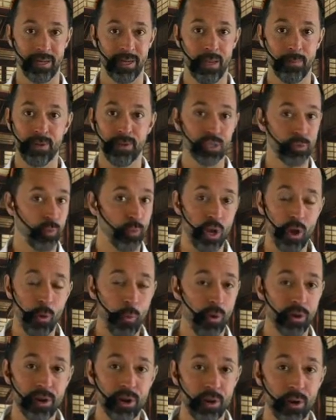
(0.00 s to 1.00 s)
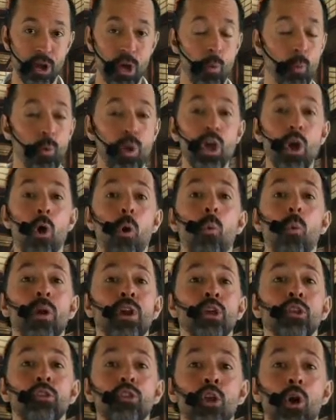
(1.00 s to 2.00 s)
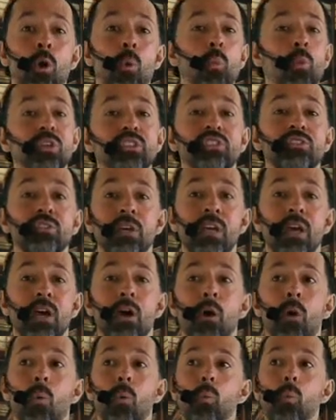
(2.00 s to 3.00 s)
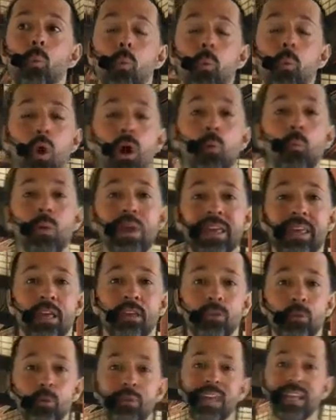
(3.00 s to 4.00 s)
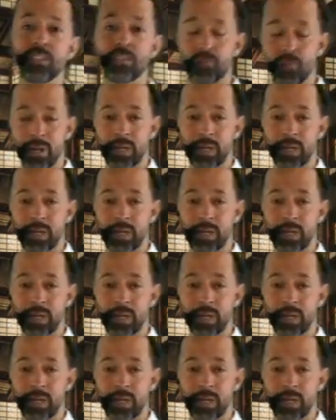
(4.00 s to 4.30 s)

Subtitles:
Because we all want to know what we can do that's right.